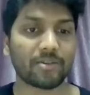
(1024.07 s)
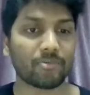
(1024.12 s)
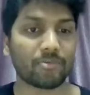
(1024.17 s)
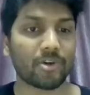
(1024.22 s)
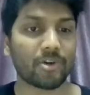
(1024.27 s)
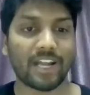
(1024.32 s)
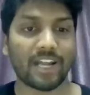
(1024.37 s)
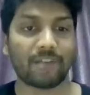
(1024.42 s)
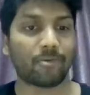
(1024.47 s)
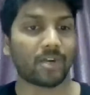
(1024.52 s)

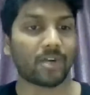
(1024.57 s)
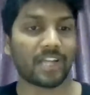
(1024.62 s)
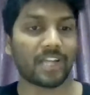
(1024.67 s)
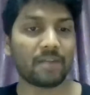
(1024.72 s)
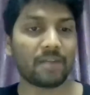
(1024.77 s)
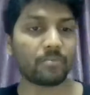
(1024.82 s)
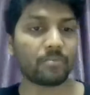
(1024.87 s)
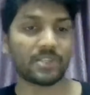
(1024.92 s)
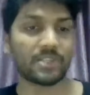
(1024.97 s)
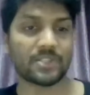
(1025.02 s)
what
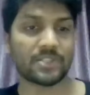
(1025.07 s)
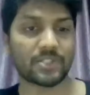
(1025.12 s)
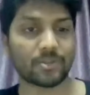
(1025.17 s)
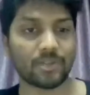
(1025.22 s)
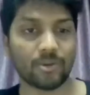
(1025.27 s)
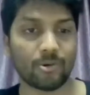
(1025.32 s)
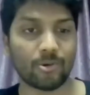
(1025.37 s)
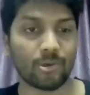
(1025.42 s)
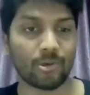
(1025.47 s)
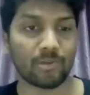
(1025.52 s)
happens to the
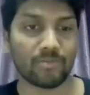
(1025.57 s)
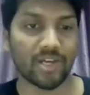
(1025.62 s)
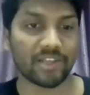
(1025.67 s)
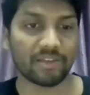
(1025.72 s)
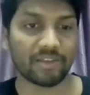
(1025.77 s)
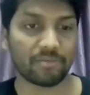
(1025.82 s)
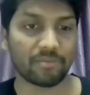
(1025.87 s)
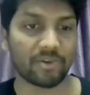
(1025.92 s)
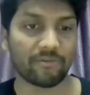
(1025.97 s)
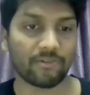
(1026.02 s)
whole
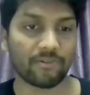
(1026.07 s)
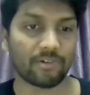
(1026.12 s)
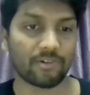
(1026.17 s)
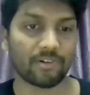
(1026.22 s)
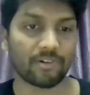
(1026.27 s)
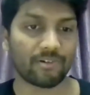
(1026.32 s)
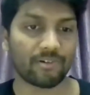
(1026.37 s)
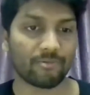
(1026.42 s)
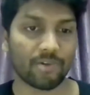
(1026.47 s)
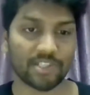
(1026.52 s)
month before?
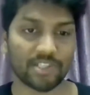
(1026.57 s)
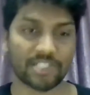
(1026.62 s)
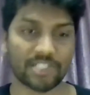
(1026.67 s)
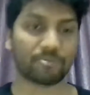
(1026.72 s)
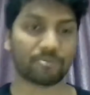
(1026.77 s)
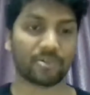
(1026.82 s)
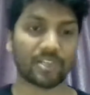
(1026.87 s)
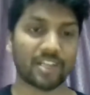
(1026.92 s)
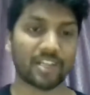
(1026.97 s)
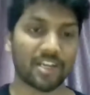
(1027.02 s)
Was it
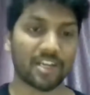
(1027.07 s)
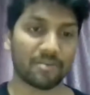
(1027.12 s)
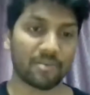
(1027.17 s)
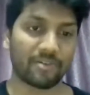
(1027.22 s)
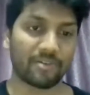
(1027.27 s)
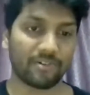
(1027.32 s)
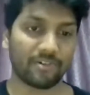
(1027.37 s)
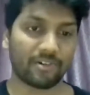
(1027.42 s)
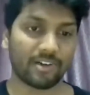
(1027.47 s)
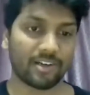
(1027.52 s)
working
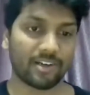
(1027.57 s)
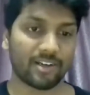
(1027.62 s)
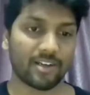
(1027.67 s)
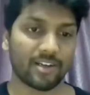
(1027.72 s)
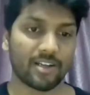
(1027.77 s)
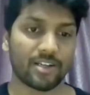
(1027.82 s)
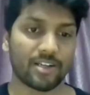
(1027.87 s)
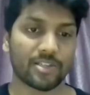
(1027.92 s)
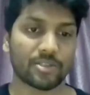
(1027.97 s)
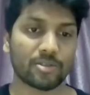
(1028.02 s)
before?
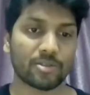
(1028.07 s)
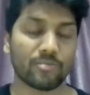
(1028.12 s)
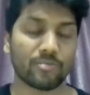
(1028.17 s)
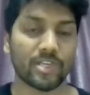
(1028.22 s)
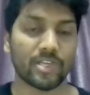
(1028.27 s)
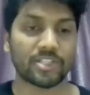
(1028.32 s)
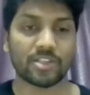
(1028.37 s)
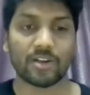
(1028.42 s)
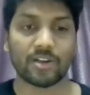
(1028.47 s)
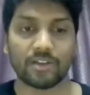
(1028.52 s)
So
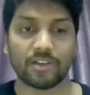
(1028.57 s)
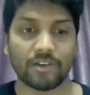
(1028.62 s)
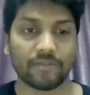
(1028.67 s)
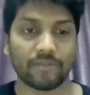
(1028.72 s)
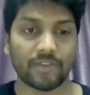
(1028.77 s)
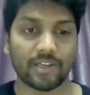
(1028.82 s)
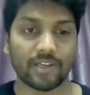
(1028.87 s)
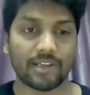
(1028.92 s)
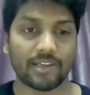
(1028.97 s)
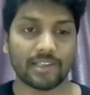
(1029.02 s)
majority of the
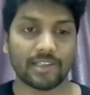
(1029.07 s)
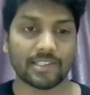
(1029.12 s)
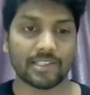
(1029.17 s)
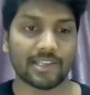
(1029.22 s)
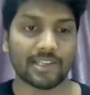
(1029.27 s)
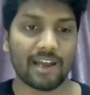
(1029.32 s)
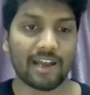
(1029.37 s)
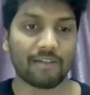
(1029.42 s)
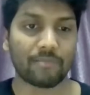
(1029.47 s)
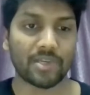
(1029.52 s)
guilds
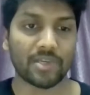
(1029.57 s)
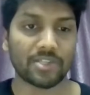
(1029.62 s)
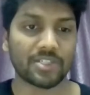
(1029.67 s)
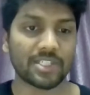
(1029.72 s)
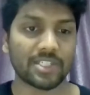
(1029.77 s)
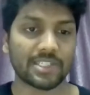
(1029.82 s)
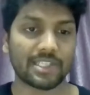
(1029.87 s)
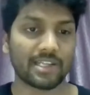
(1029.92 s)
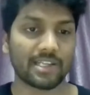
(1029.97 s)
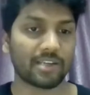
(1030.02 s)
have been
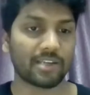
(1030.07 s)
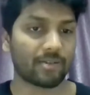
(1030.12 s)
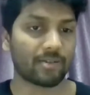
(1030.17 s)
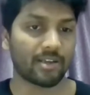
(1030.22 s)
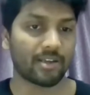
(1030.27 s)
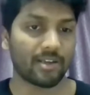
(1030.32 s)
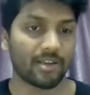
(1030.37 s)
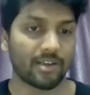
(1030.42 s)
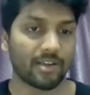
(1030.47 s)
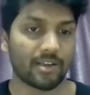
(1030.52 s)
just like
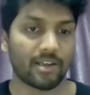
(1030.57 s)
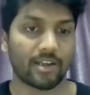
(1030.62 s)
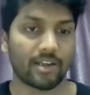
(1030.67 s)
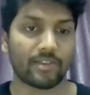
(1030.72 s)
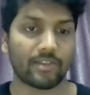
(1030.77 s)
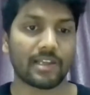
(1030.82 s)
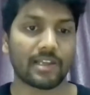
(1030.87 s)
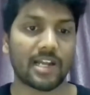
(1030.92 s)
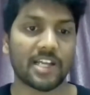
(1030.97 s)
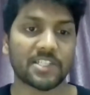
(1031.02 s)
in the
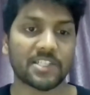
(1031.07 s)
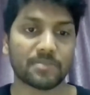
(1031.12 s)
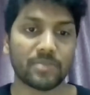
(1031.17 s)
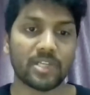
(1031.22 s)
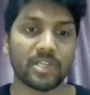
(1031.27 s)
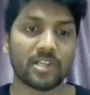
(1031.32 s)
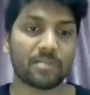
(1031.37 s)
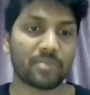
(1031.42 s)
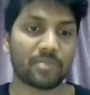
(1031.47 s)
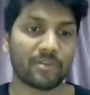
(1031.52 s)
last
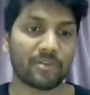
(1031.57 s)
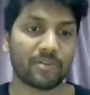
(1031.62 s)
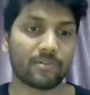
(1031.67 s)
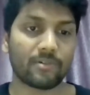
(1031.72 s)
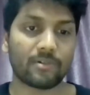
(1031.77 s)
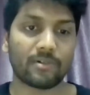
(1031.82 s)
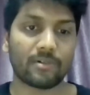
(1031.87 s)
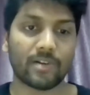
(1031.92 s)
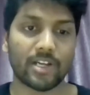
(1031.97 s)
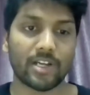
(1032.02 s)
minute
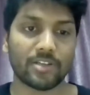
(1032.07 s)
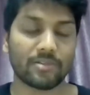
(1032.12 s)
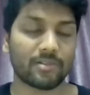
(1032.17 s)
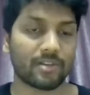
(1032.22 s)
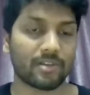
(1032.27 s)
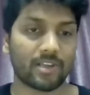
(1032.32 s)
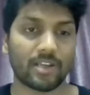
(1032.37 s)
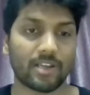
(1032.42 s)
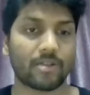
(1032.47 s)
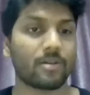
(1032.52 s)
before, and
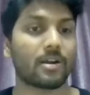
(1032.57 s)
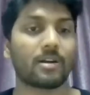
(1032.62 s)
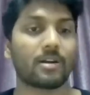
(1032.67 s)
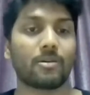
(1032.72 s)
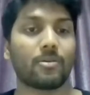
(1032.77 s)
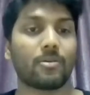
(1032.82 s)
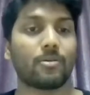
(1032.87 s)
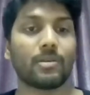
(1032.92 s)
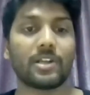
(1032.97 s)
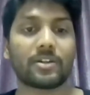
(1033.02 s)
they are
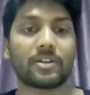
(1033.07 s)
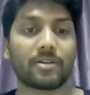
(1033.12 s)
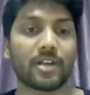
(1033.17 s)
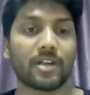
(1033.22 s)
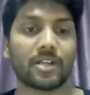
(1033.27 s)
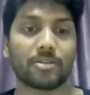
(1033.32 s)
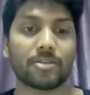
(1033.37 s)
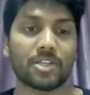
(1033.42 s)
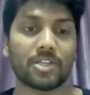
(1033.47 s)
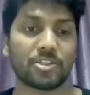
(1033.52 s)
only trying
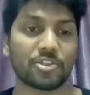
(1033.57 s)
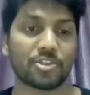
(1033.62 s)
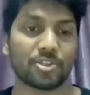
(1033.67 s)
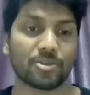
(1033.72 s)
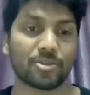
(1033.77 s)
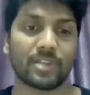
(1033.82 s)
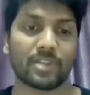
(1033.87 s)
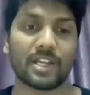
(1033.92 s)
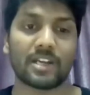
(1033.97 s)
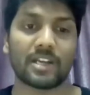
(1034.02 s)
to
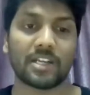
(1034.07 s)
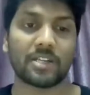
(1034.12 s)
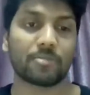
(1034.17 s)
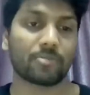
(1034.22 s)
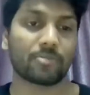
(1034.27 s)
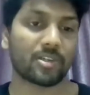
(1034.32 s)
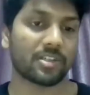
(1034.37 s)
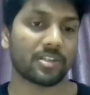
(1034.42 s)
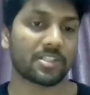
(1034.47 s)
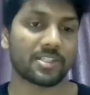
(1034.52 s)
ensure that it
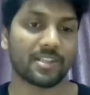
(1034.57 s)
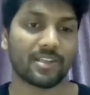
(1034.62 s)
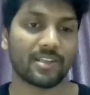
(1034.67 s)
works